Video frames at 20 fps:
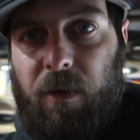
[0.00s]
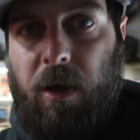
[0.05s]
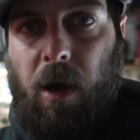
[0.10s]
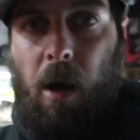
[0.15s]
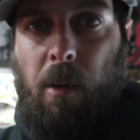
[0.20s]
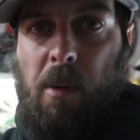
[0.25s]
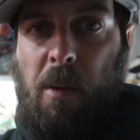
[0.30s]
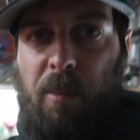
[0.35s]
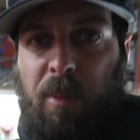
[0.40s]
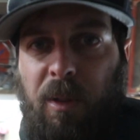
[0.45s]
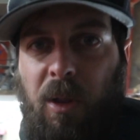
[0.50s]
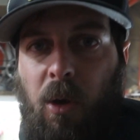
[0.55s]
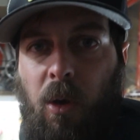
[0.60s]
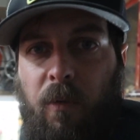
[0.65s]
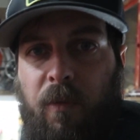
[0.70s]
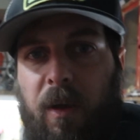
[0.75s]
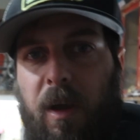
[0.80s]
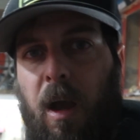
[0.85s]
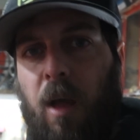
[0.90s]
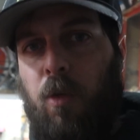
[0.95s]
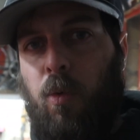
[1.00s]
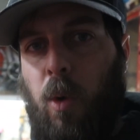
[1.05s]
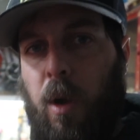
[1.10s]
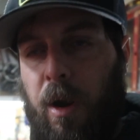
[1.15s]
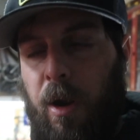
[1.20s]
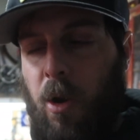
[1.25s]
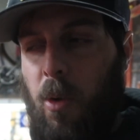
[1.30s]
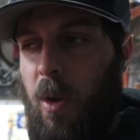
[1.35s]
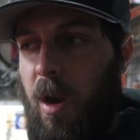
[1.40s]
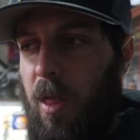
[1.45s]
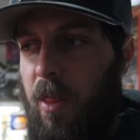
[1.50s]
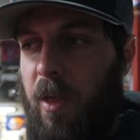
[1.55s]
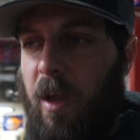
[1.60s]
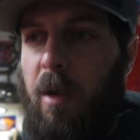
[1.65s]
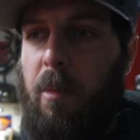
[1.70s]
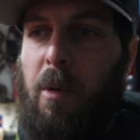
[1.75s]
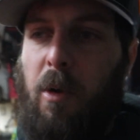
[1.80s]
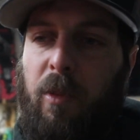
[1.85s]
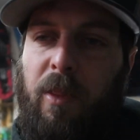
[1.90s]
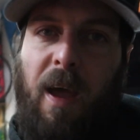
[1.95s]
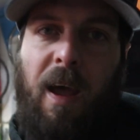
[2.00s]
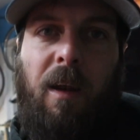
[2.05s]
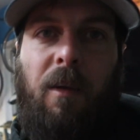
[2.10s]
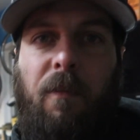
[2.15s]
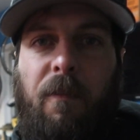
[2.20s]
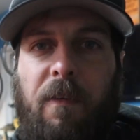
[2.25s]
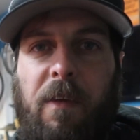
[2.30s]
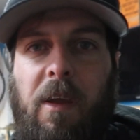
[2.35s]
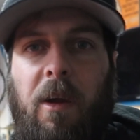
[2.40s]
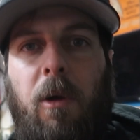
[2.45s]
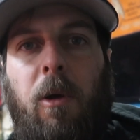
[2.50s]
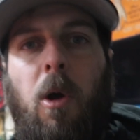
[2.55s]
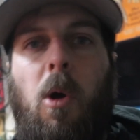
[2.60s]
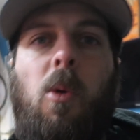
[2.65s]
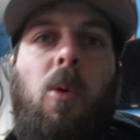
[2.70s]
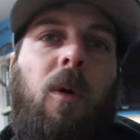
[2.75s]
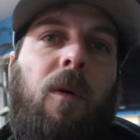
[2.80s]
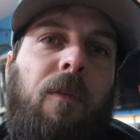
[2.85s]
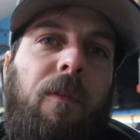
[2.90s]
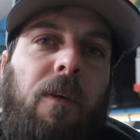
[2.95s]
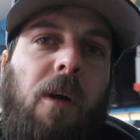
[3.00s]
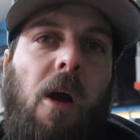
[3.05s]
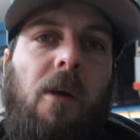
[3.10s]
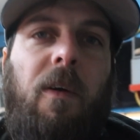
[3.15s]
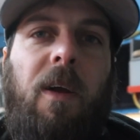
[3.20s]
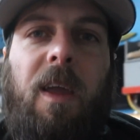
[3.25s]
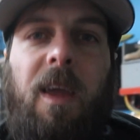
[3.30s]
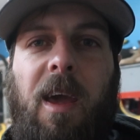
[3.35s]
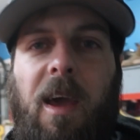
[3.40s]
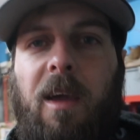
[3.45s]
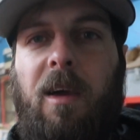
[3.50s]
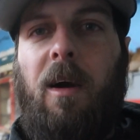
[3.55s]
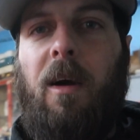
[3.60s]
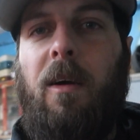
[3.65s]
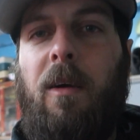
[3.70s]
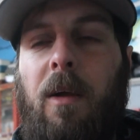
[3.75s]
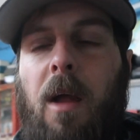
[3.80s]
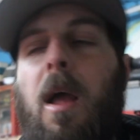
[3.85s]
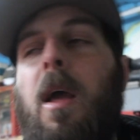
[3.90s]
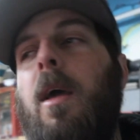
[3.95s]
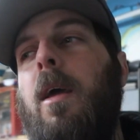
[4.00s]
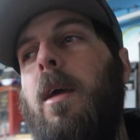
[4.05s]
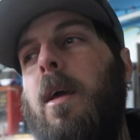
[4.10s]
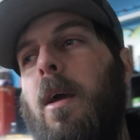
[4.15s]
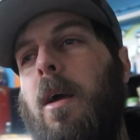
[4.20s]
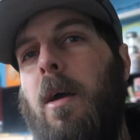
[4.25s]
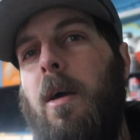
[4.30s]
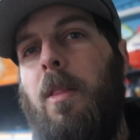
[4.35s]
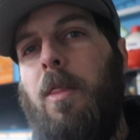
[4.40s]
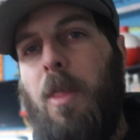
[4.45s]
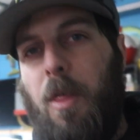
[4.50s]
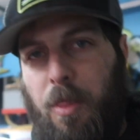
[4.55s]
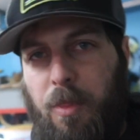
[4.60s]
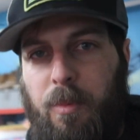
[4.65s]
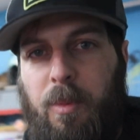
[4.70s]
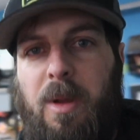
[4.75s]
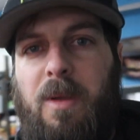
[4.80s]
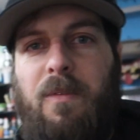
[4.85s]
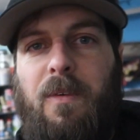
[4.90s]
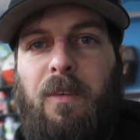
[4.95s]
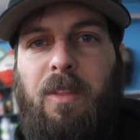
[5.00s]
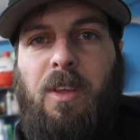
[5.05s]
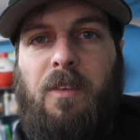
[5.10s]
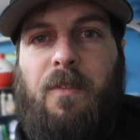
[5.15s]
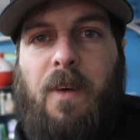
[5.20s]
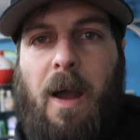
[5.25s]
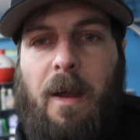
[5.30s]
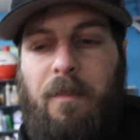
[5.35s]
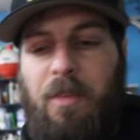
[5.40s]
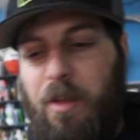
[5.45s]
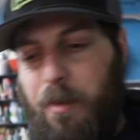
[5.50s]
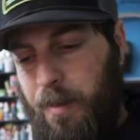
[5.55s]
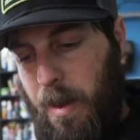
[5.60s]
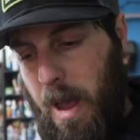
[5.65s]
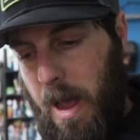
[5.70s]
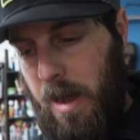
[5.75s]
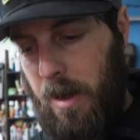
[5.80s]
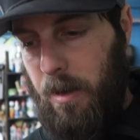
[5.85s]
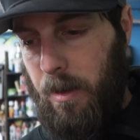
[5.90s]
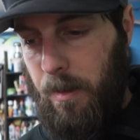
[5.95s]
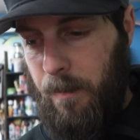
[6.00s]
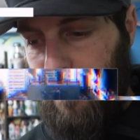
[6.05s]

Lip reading: a comment below if you guys want to know anything about that Fiero Ferrari kit car, the 355 Spider.